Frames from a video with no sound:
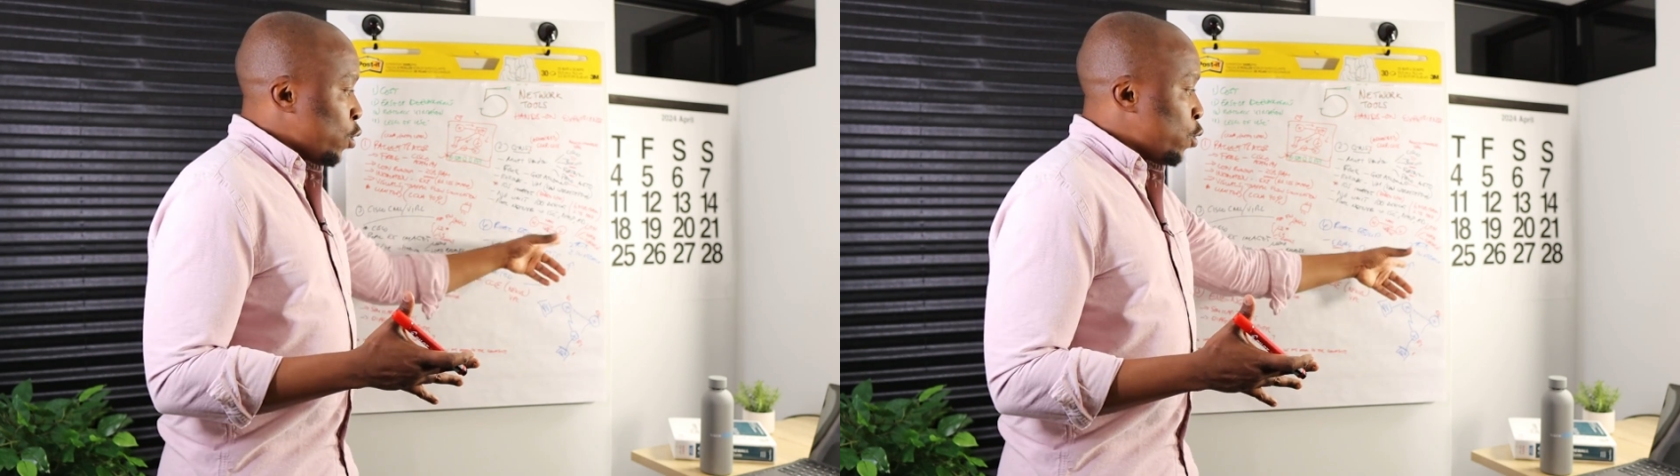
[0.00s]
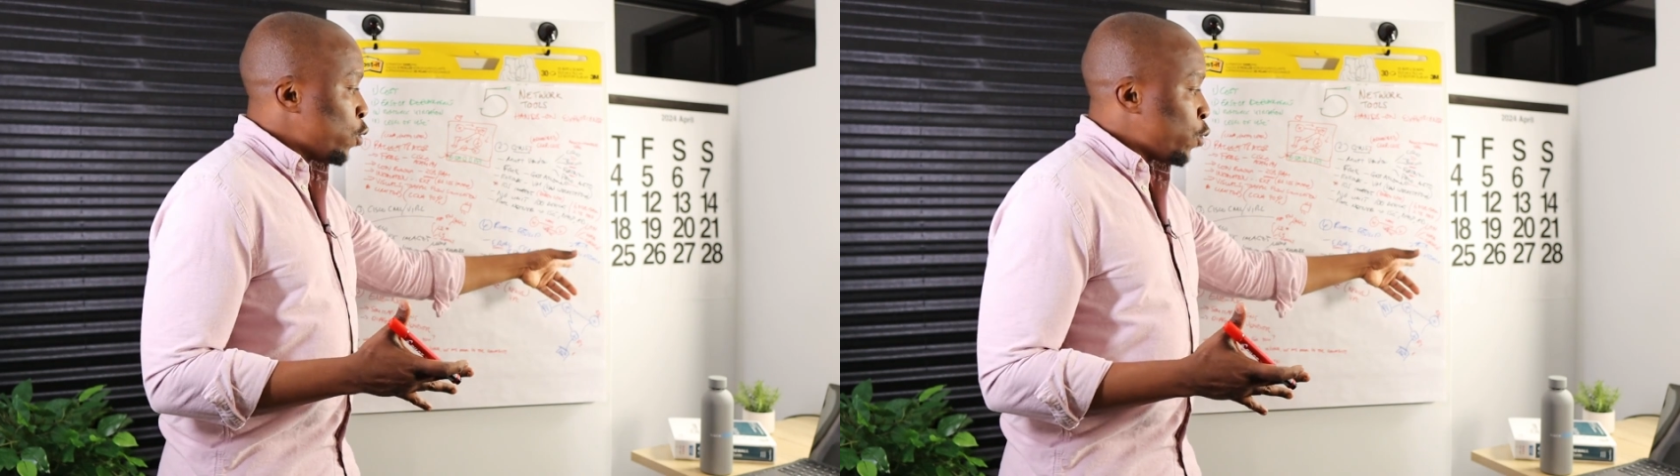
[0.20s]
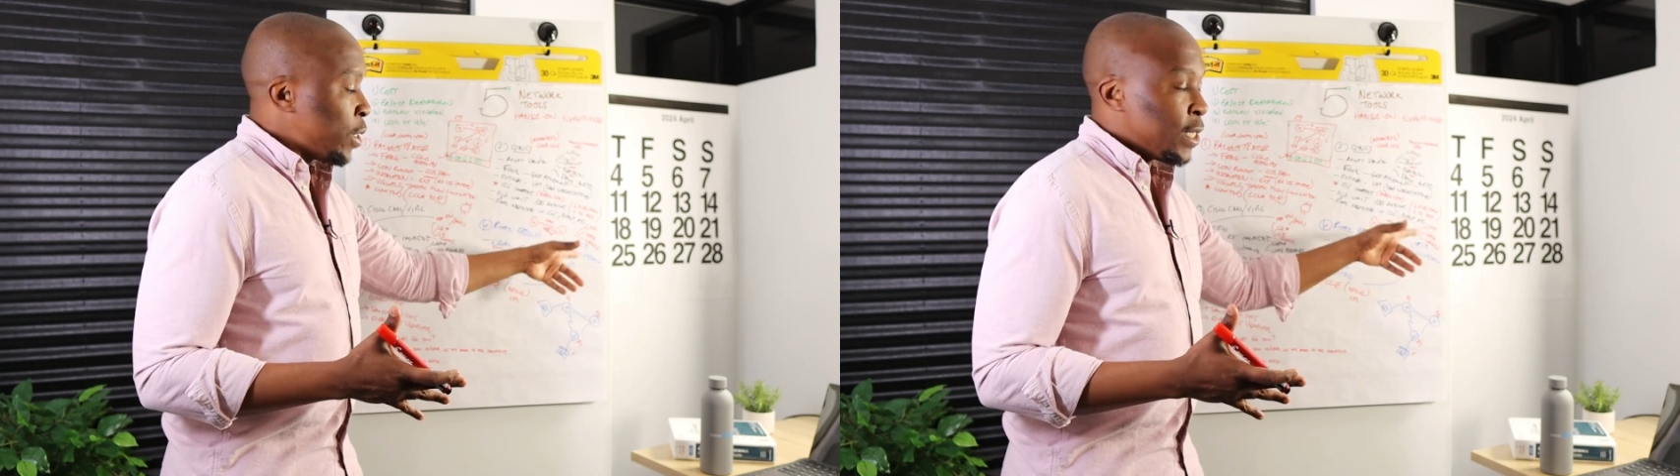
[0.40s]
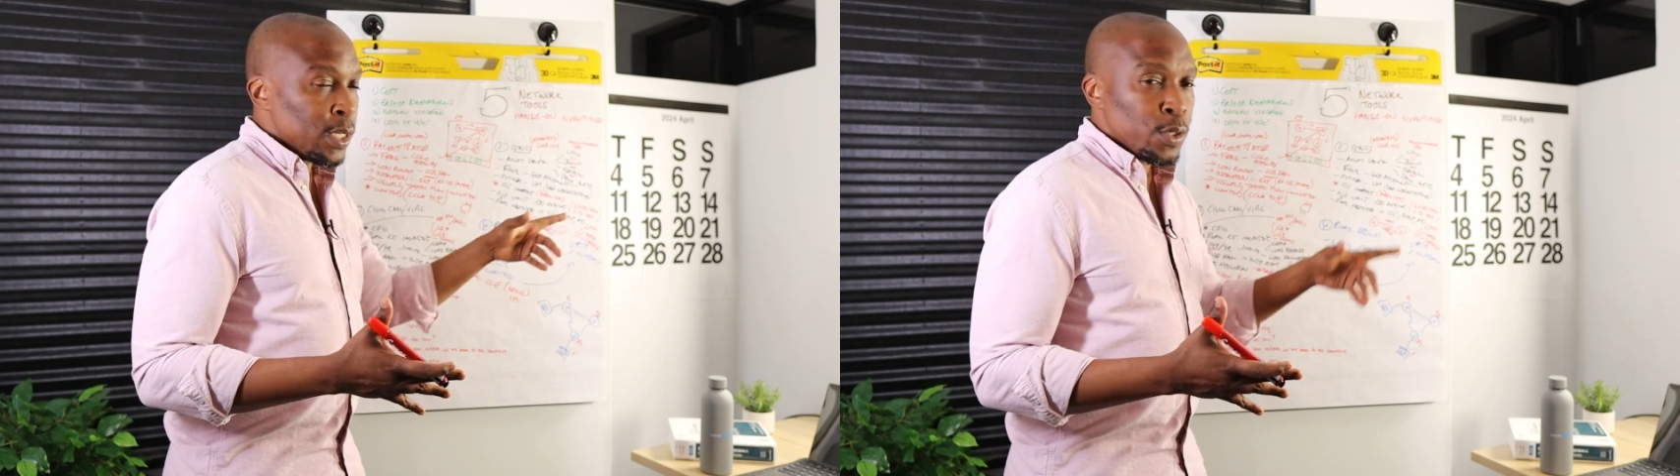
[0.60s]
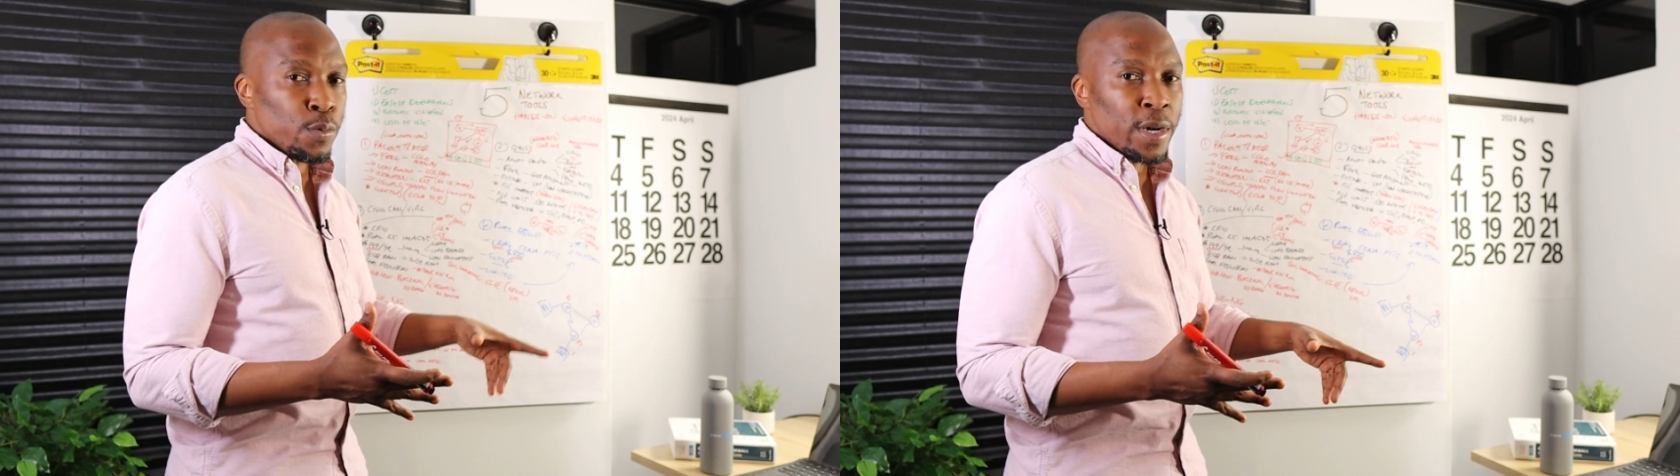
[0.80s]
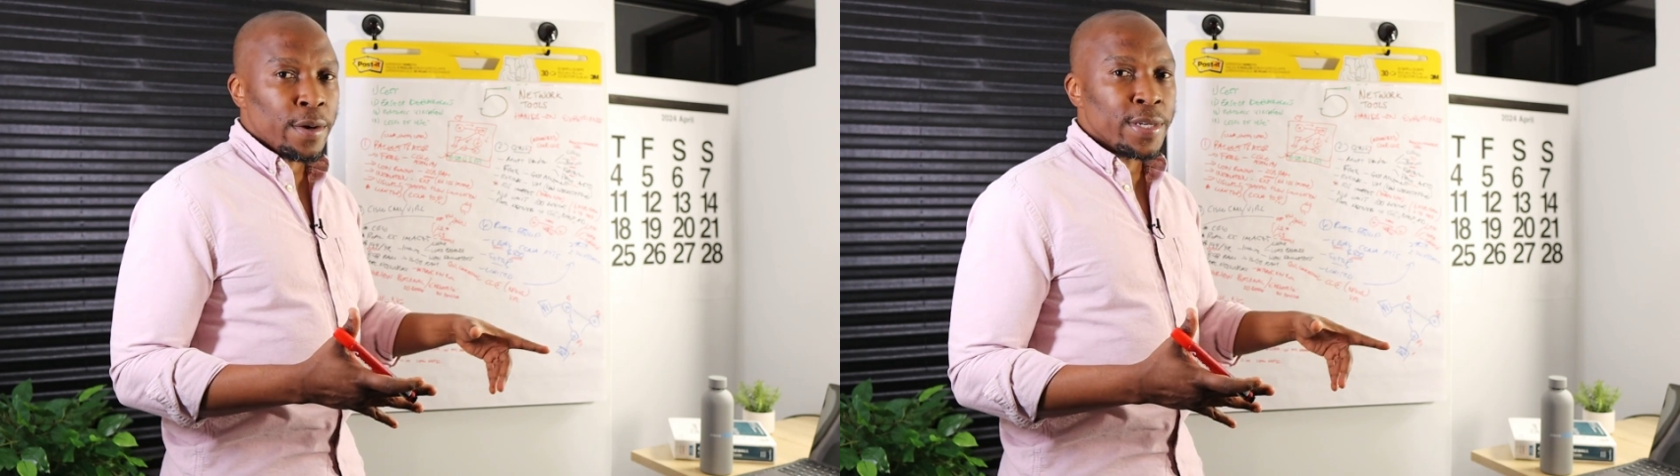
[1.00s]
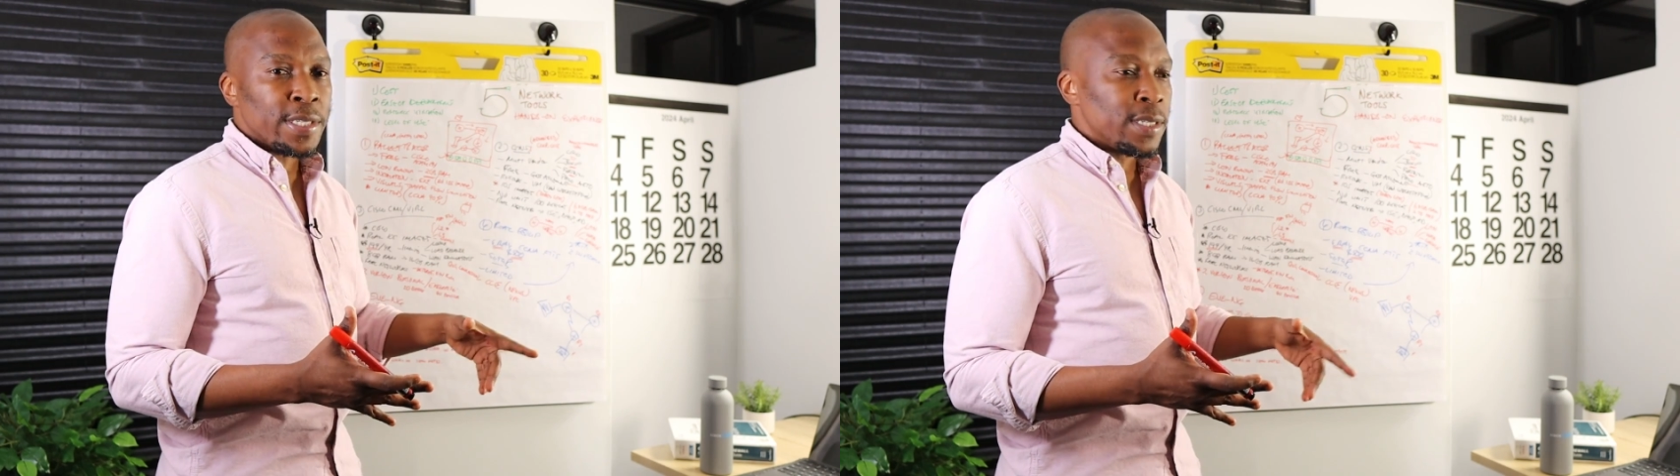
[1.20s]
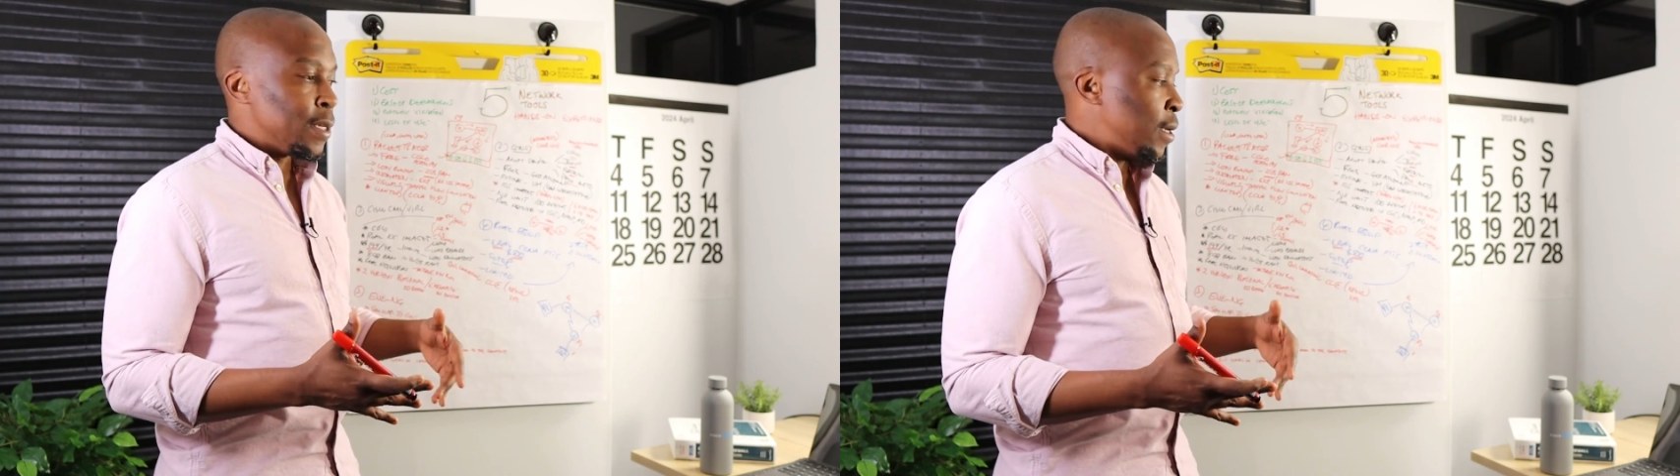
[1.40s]
two switches and two
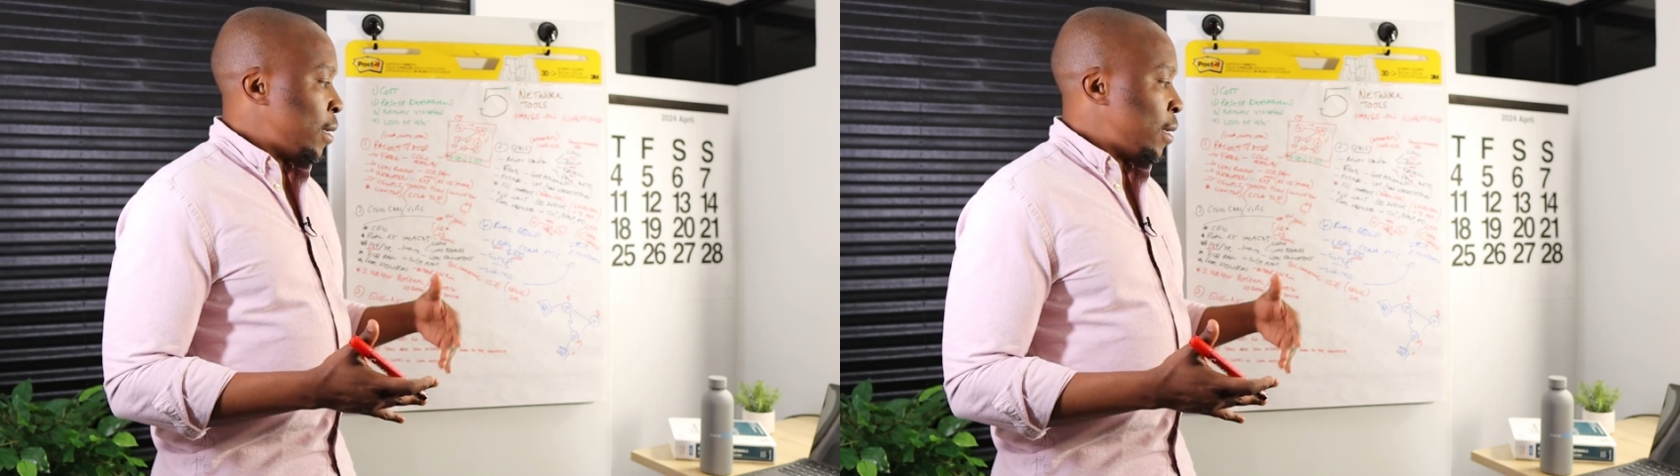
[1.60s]
routers,